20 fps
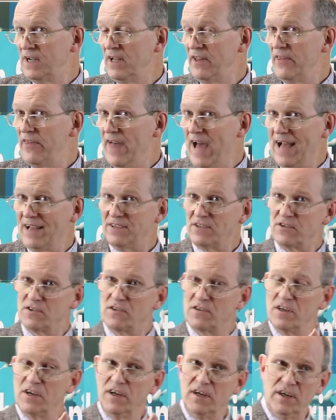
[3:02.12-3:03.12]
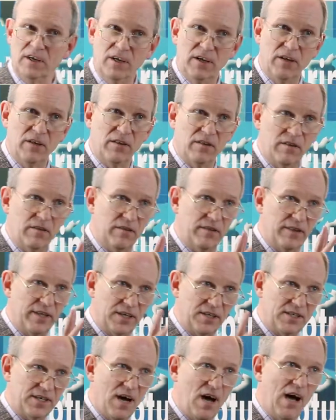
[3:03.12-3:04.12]
That's the
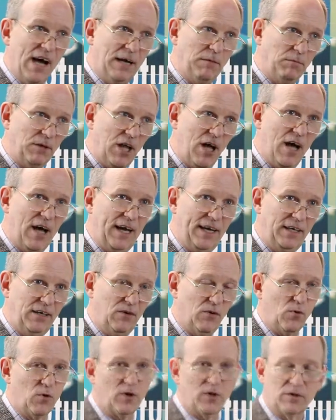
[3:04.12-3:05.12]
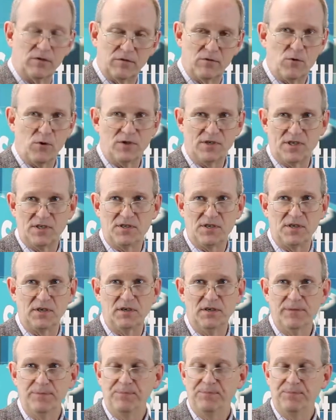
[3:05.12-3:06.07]
timeline, or of course it's a